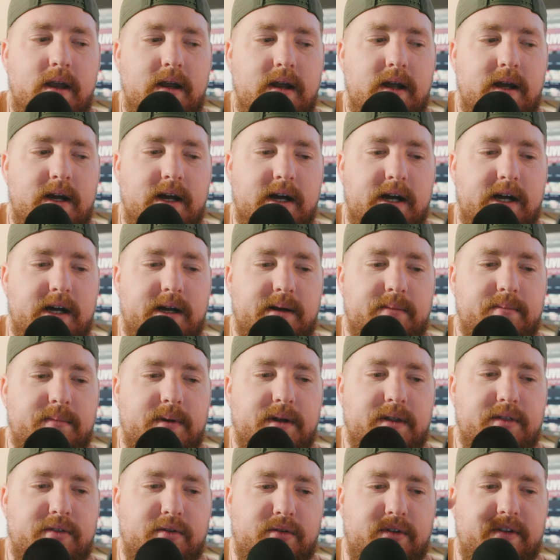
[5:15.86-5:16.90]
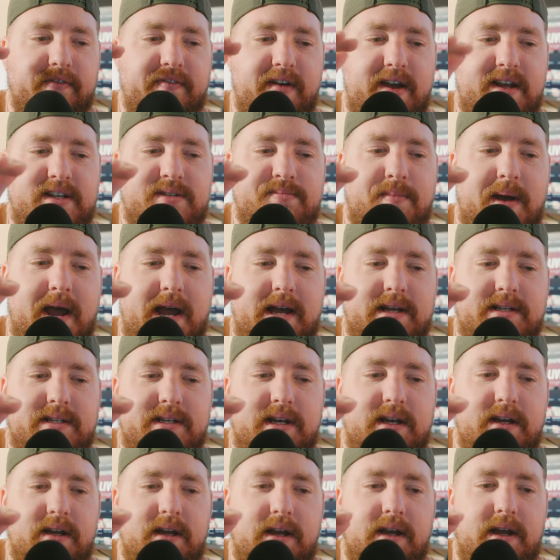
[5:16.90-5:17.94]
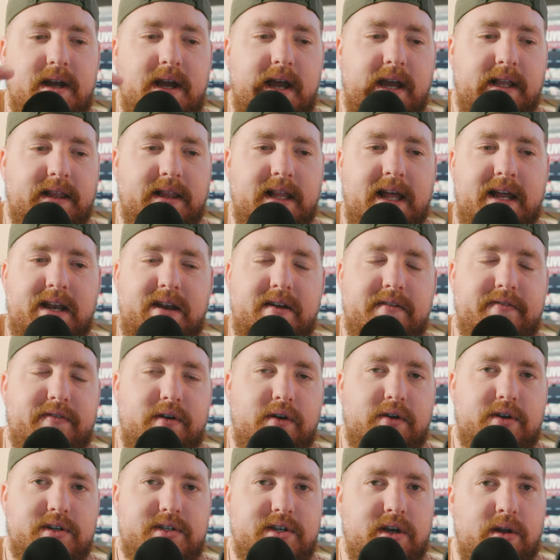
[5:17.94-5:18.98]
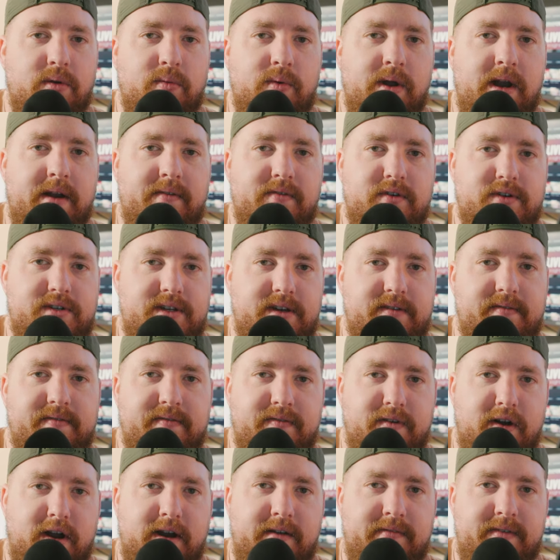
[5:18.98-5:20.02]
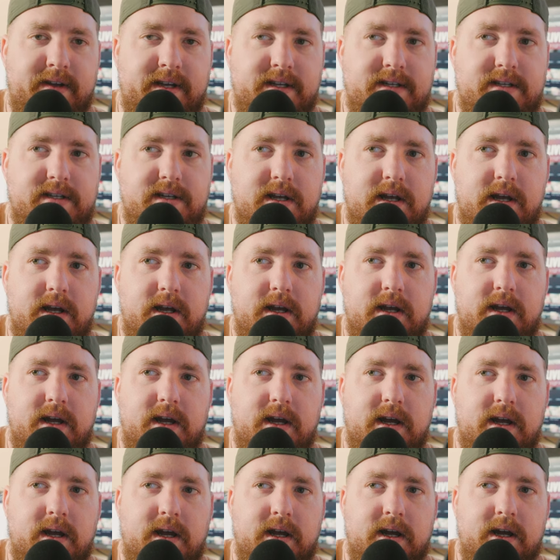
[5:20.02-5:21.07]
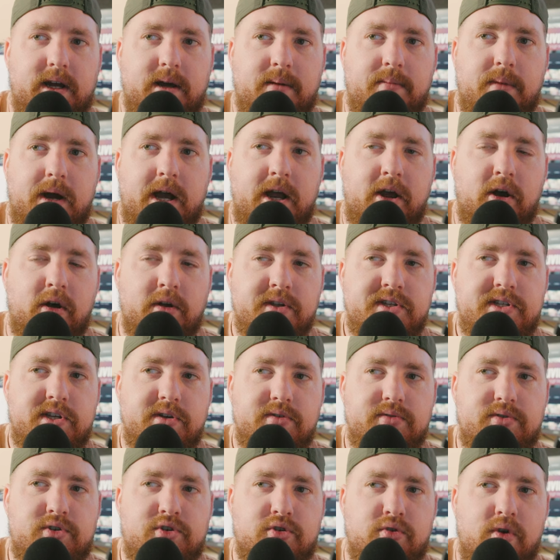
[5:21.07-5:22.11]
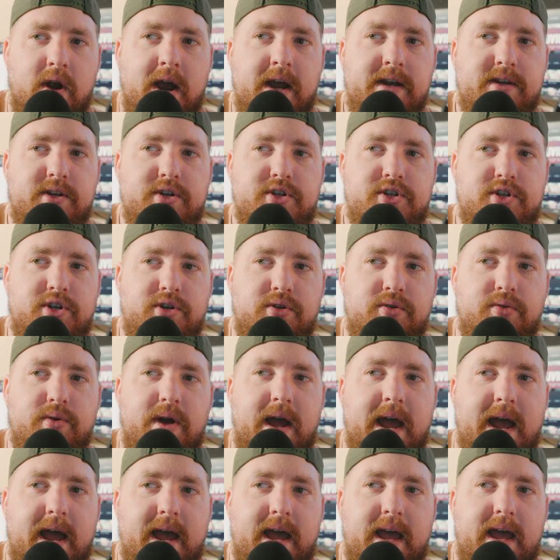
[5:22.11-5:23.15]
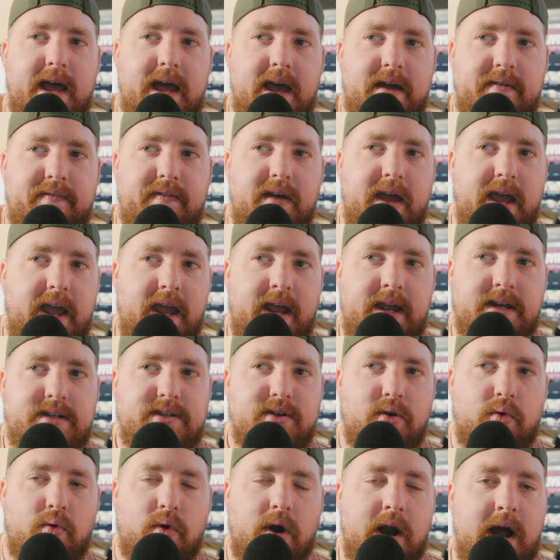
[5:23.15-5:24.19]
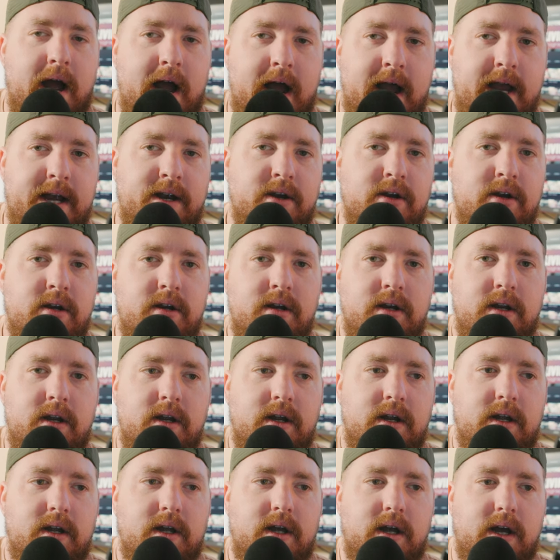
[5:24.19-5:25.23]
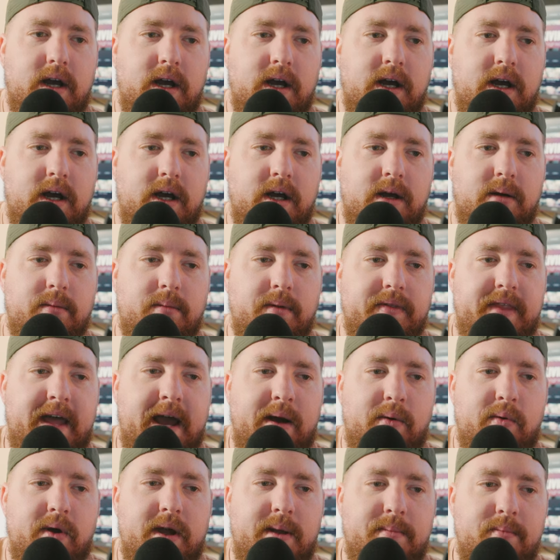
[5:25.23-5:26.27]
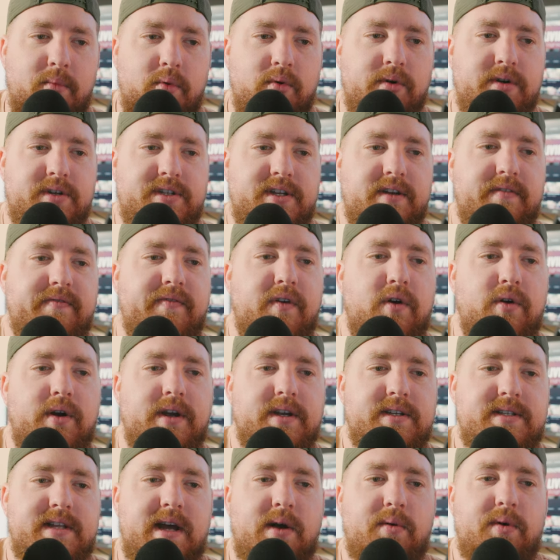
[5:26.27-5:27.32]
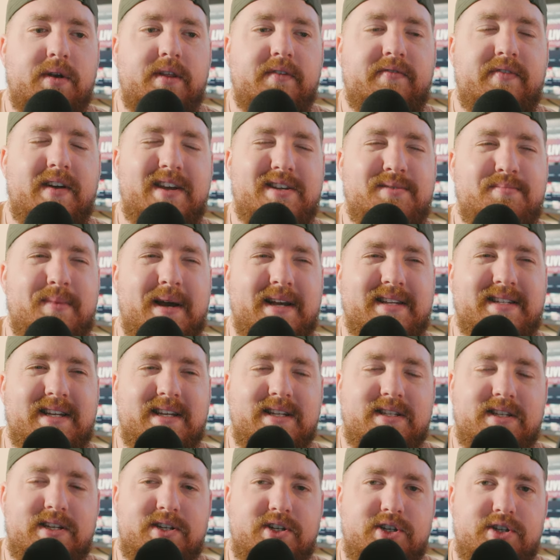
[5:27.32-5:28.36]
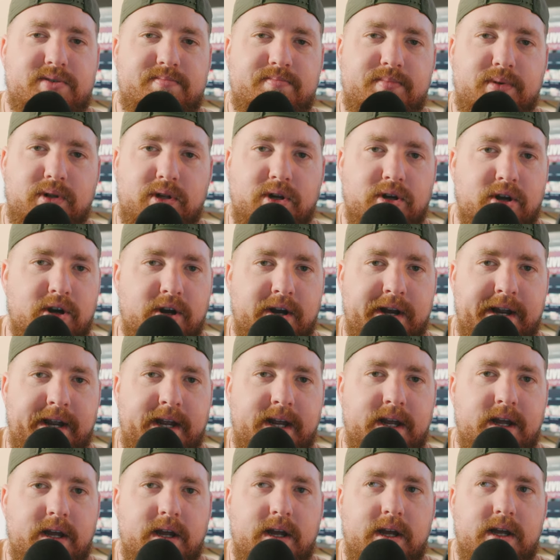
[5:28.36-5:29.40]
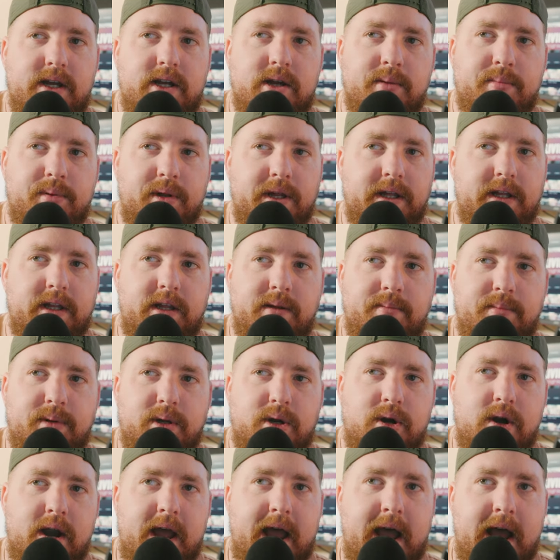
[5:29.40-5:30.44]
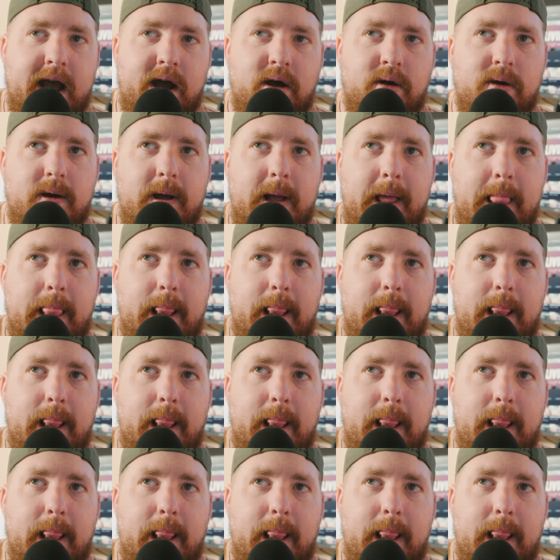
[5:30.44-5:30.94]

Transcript: through the face mask, and letting it focus on whatever's in front of it. I also tried to shoot at f8 or higher. That way more is in focus, that way the face mask isn't just blurry, completely blurred out.